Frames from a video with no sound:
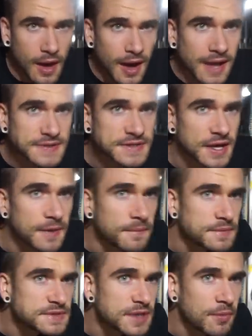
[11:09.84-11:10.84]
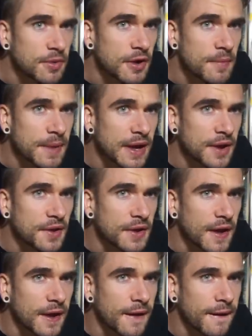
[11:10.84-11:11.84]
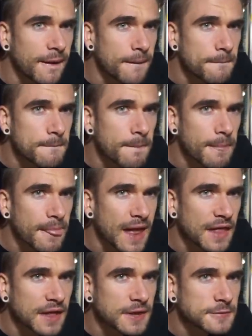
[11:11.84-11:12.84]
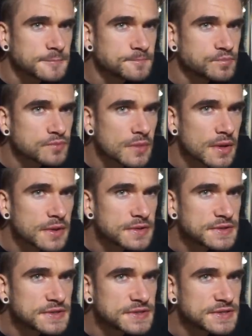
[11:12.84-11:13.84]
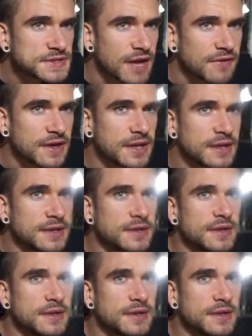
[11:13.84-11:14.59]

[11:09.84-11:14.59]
Awesome. Somewhere about, uh, I think, 7,